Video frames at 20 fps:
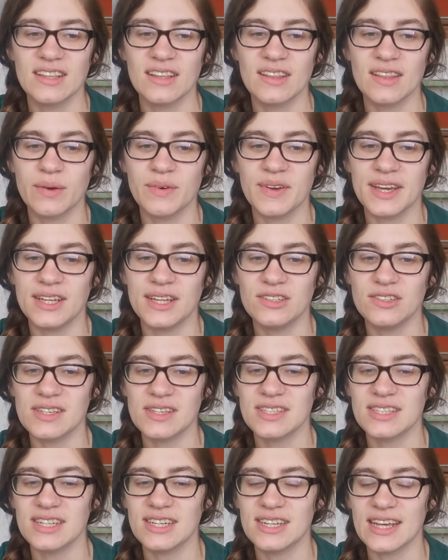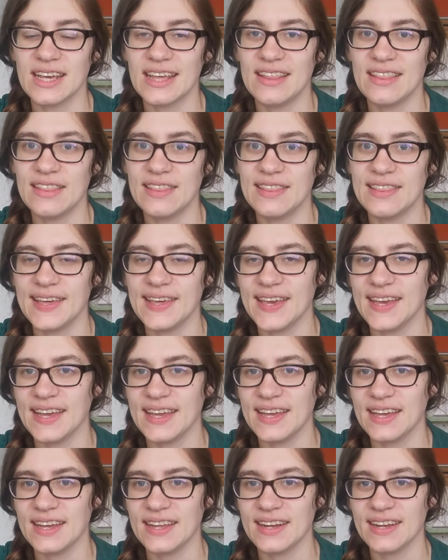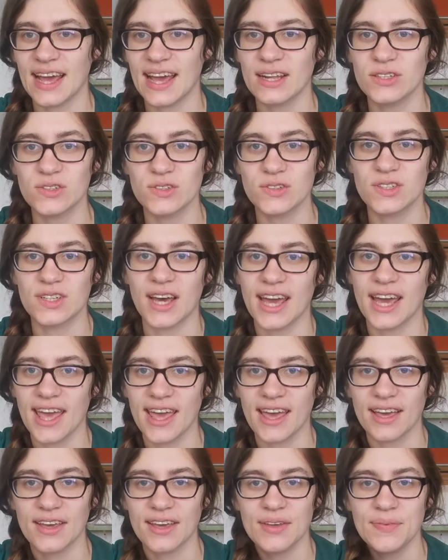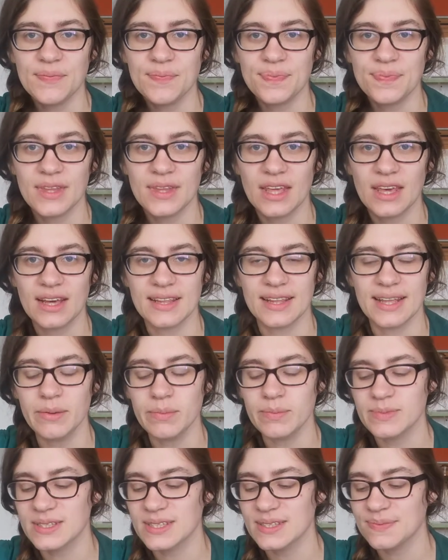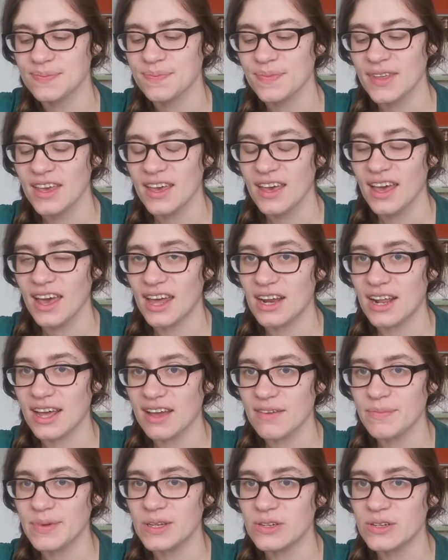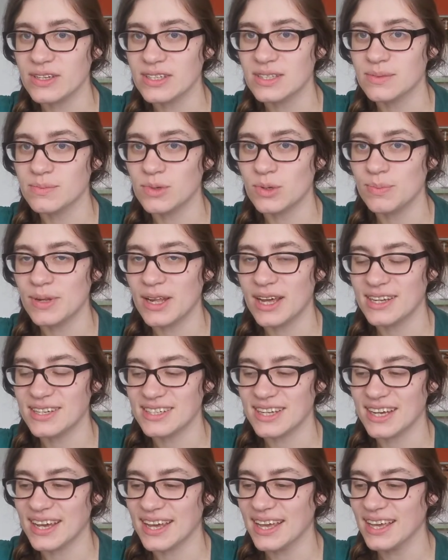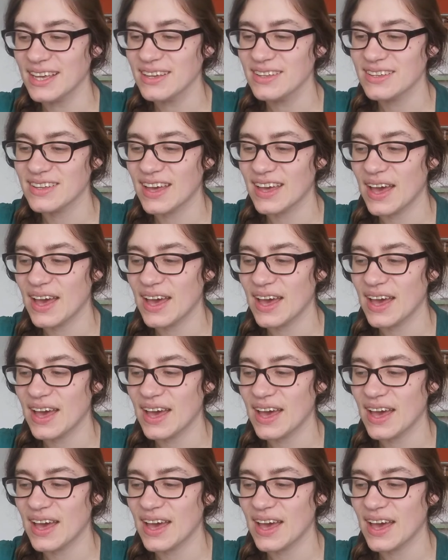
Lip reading: that they were interested in the natural dyeing clips. And I have been doing some more plant dyeing.